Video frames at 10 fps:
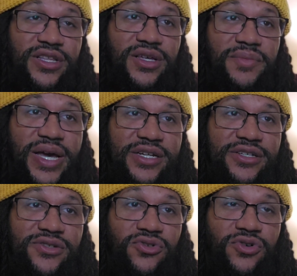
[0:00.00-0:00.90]
the
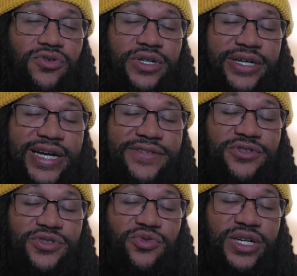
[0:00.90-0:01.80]
matches are only last
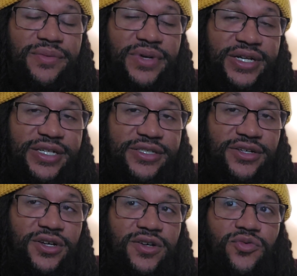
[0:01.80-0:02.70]
for 20 minutes,
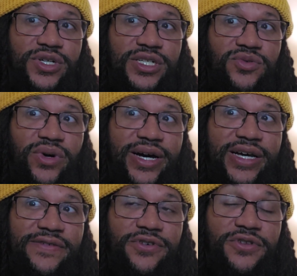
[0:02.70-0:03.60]
which is
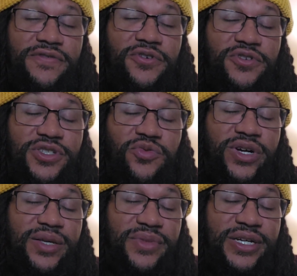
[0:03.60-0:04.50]
why for the first
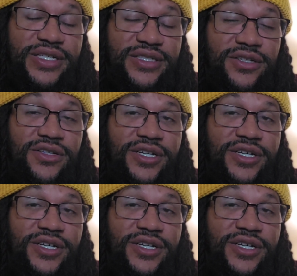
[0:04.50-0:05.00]
20 minutes,